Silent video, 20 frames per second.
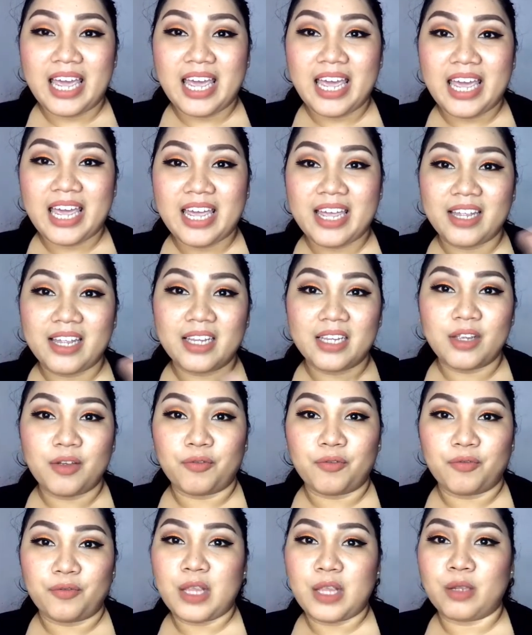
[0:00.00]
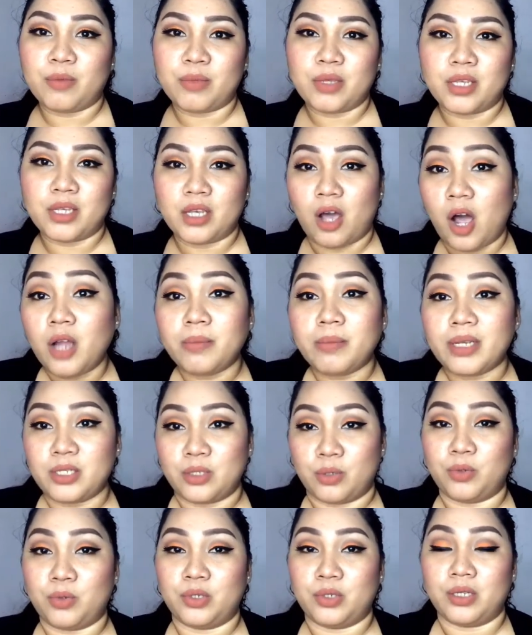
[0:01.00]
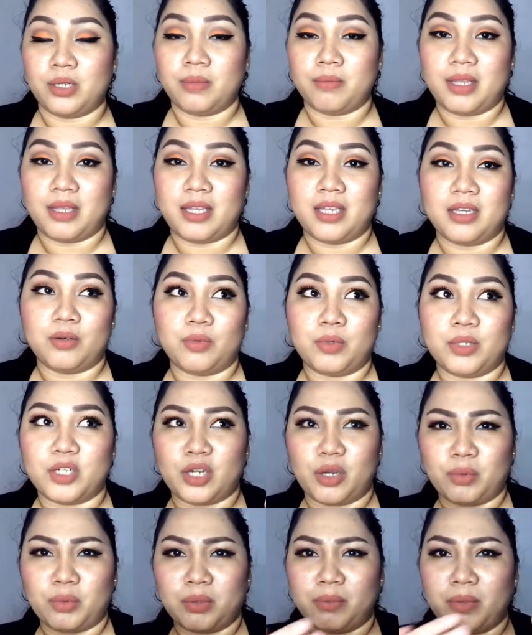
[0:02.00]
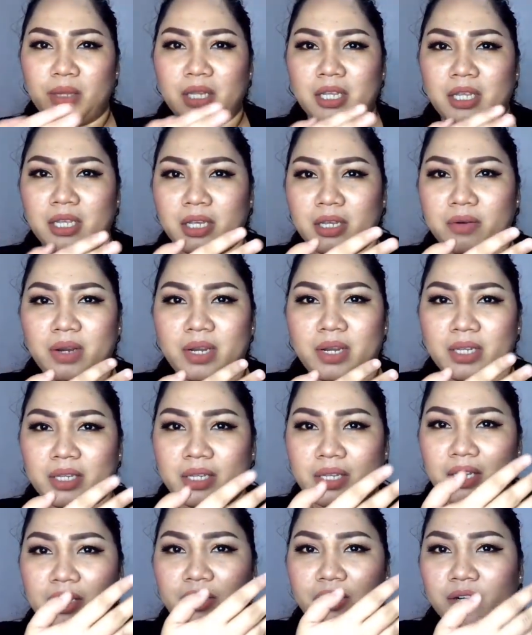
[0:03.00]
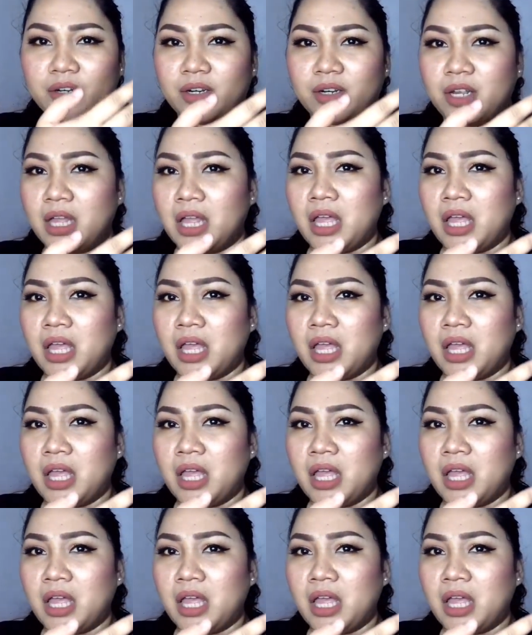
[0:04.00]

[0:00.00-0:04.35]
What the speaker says: And follow me on my social media, which I will be linking right here.